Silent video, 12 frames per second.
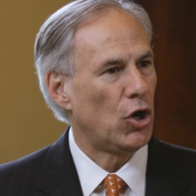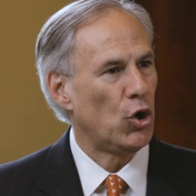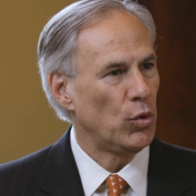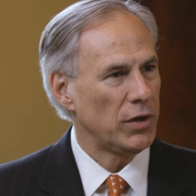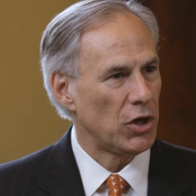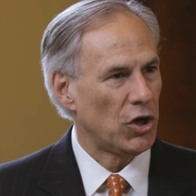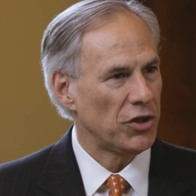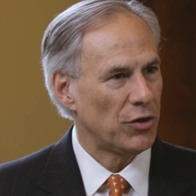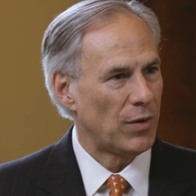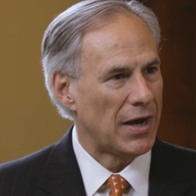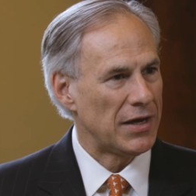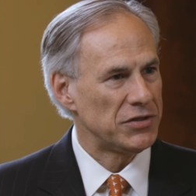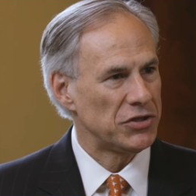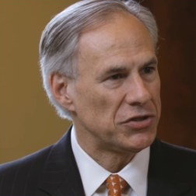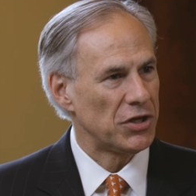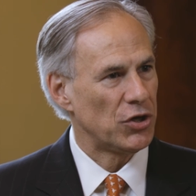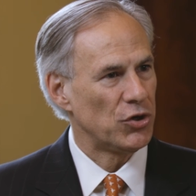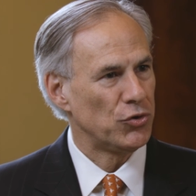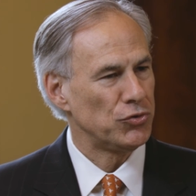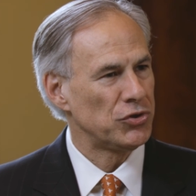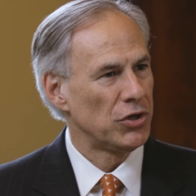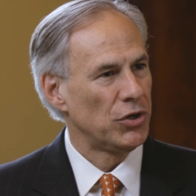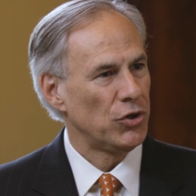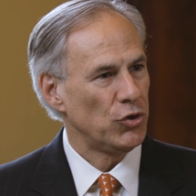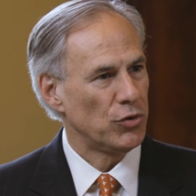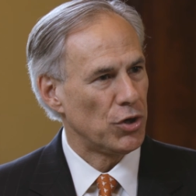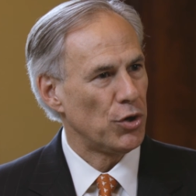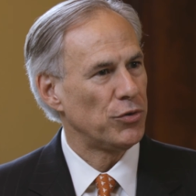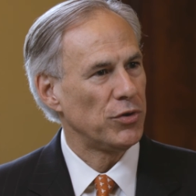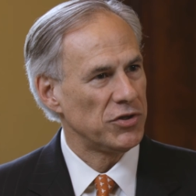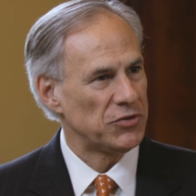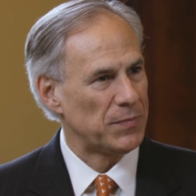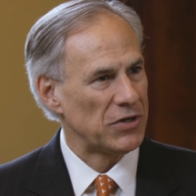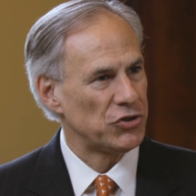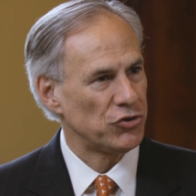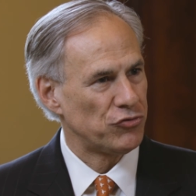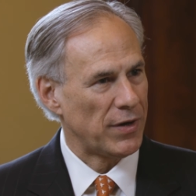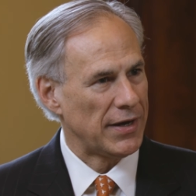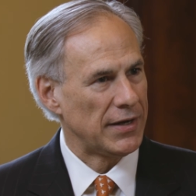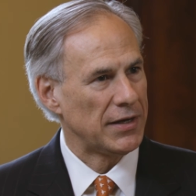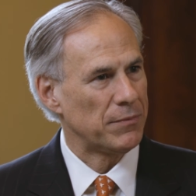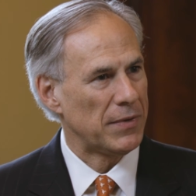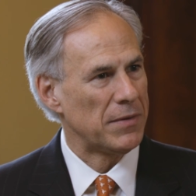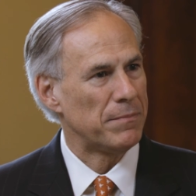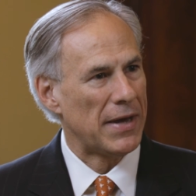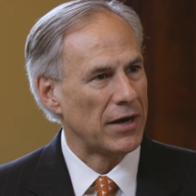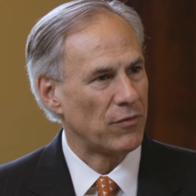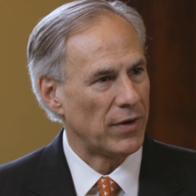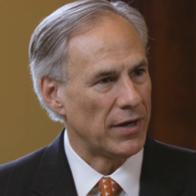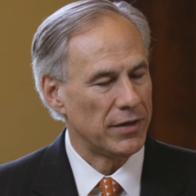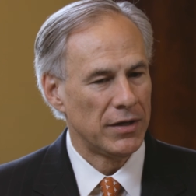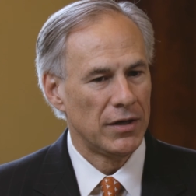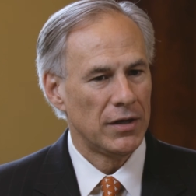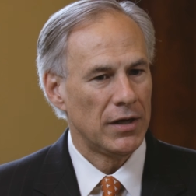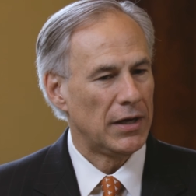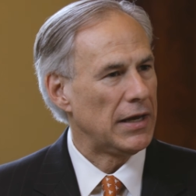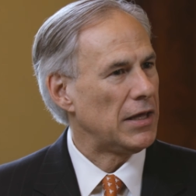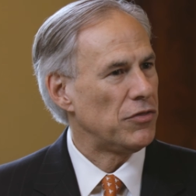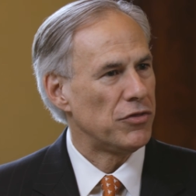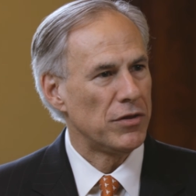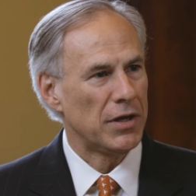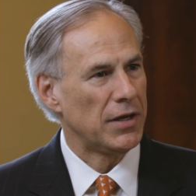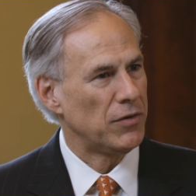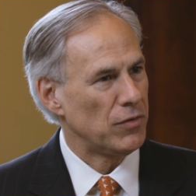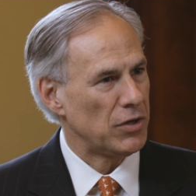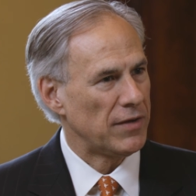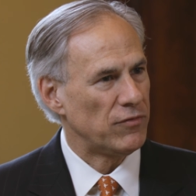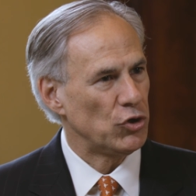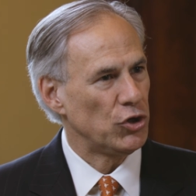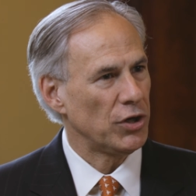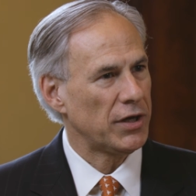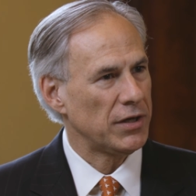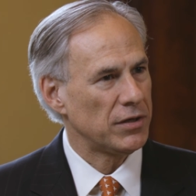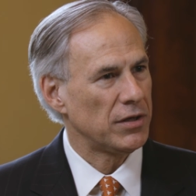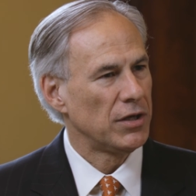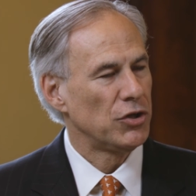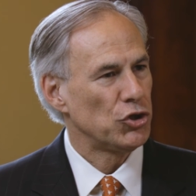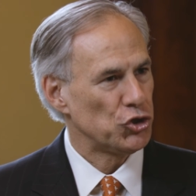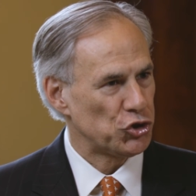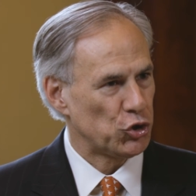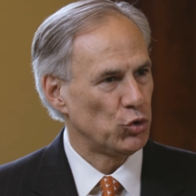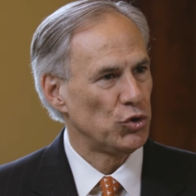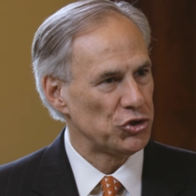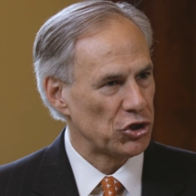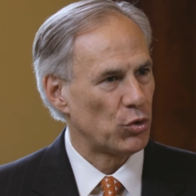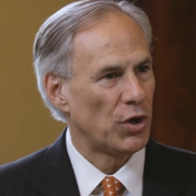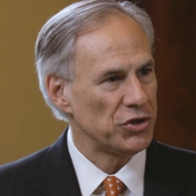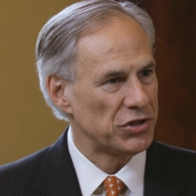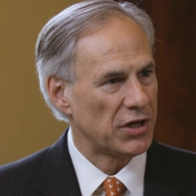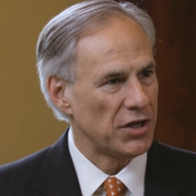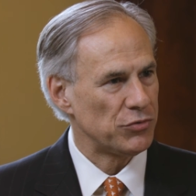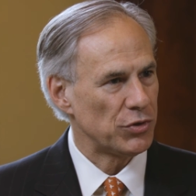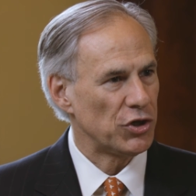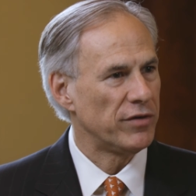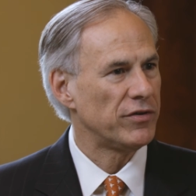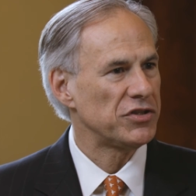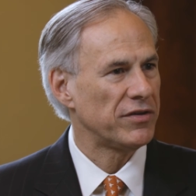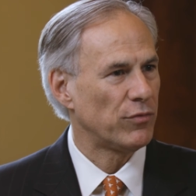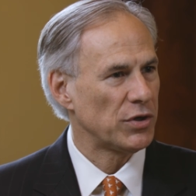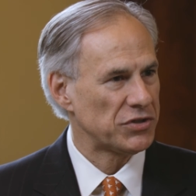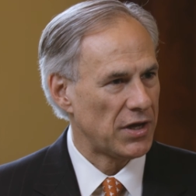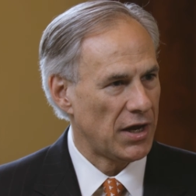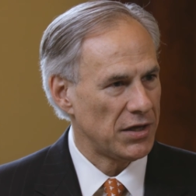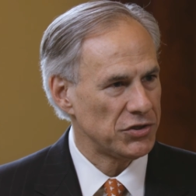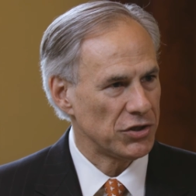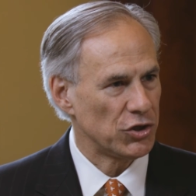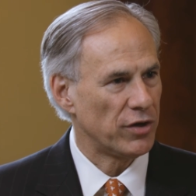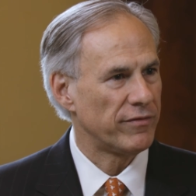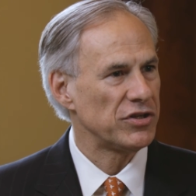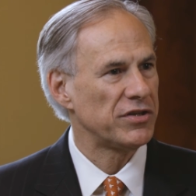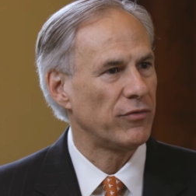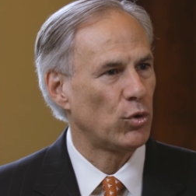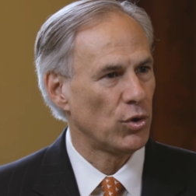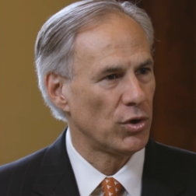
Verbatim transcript: only authorizes those who go through the special training and, and background. Uh, and, and if you look at the schools across the country, University of Wisconsin, University of